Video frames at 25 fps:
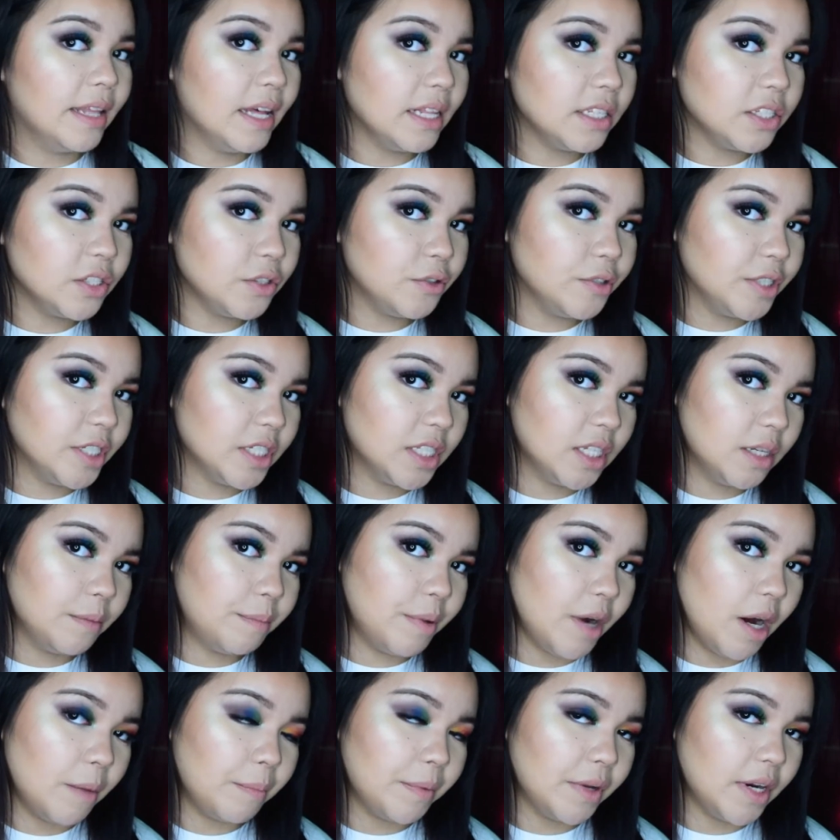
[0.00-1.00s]
That's a really
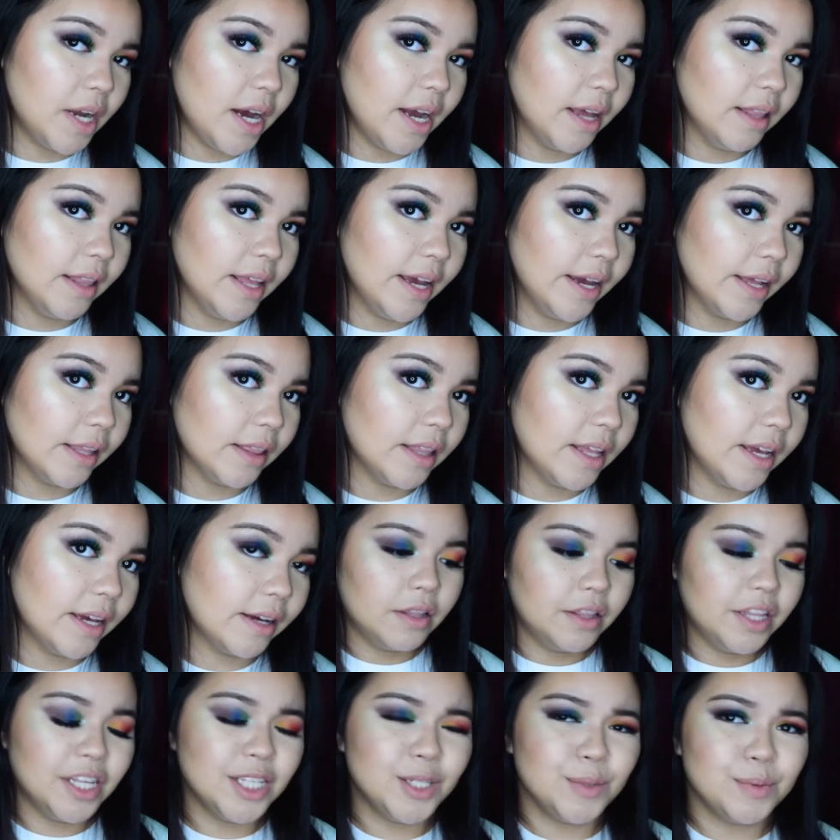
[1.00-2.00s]
poppin' highlight.
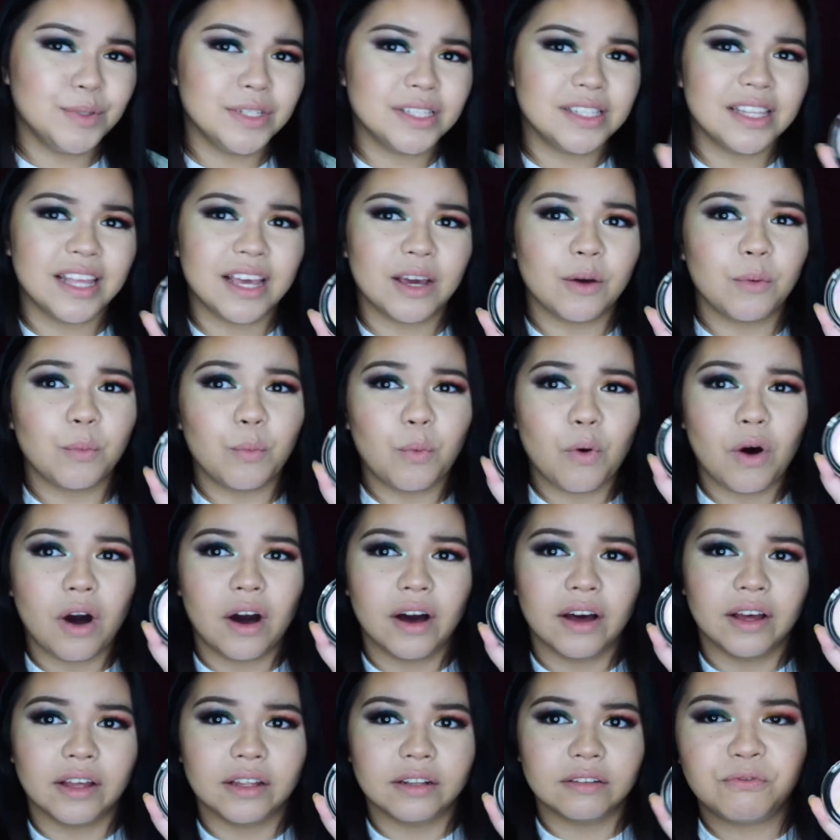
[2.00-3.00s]
Like this was like
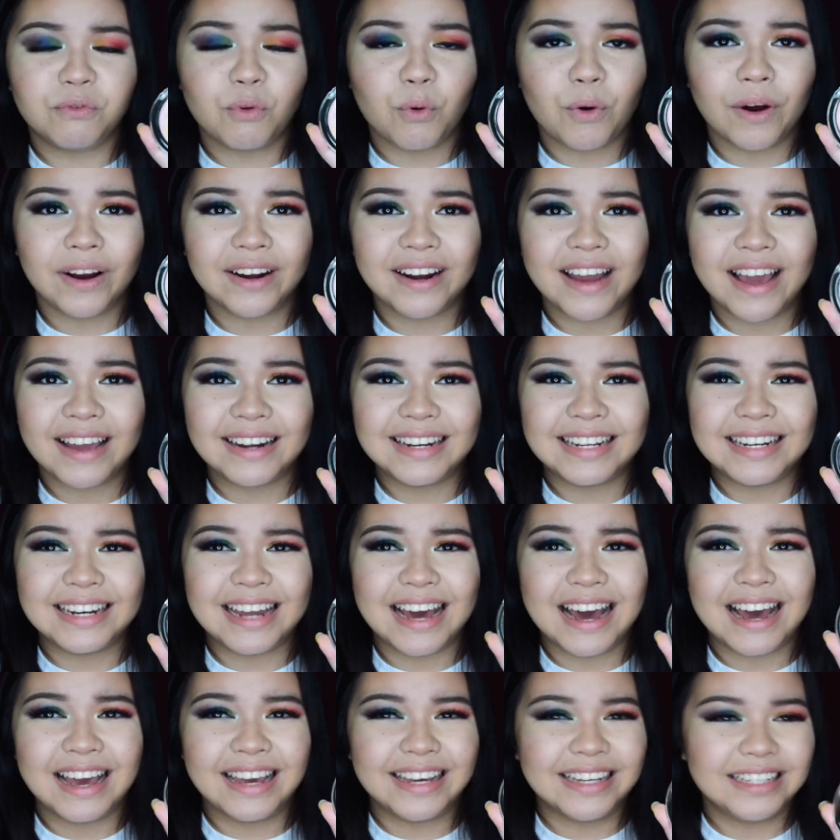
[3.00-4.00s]
what,
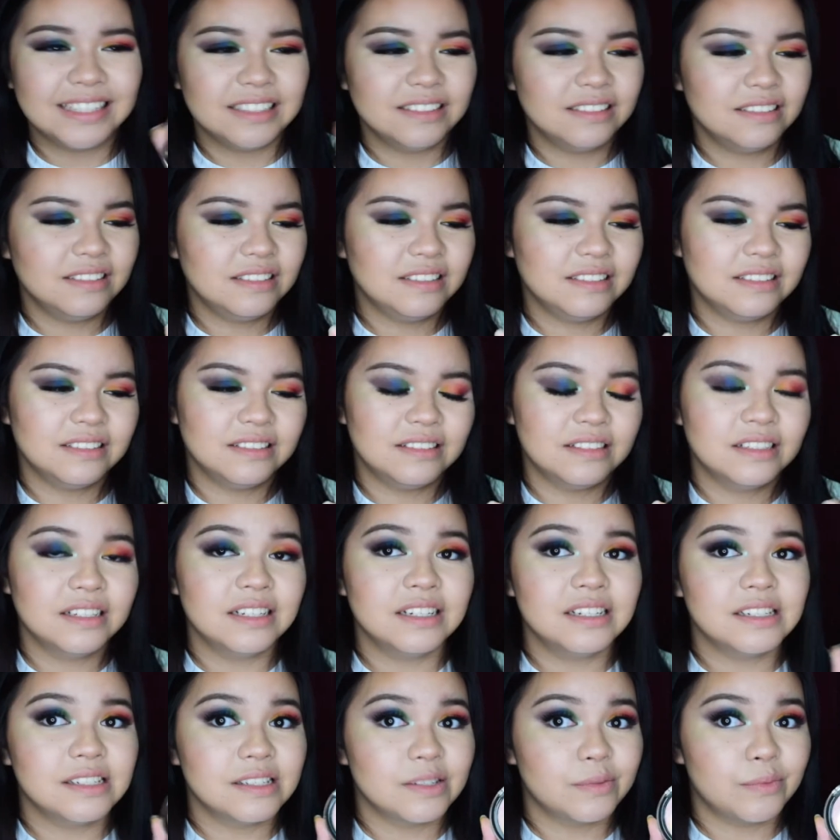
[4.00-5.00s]
$4.99?
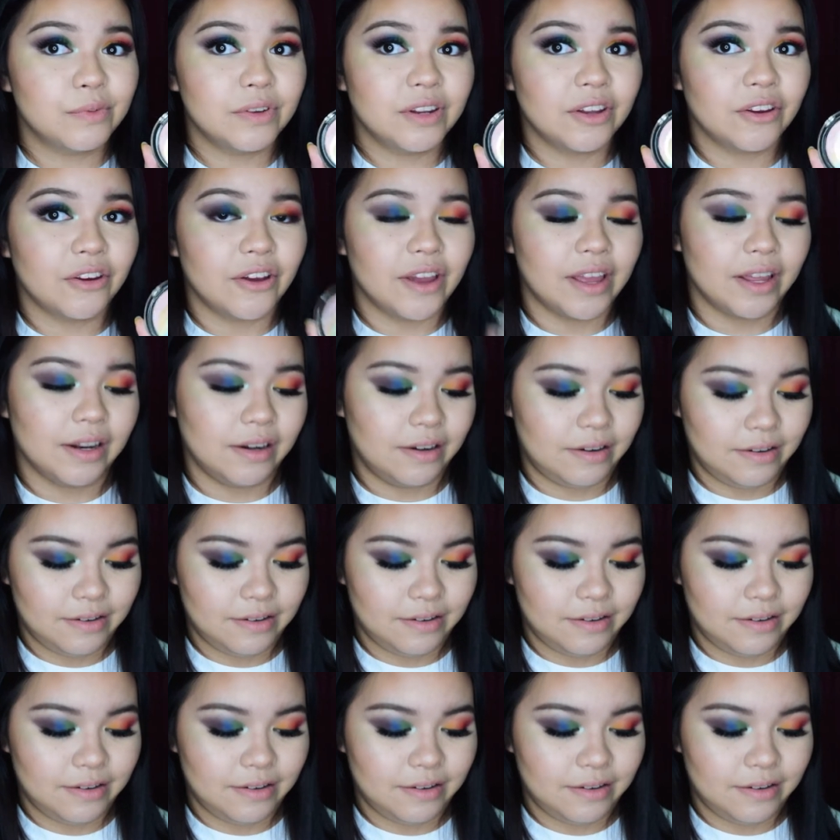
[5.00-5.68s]
Pretty great.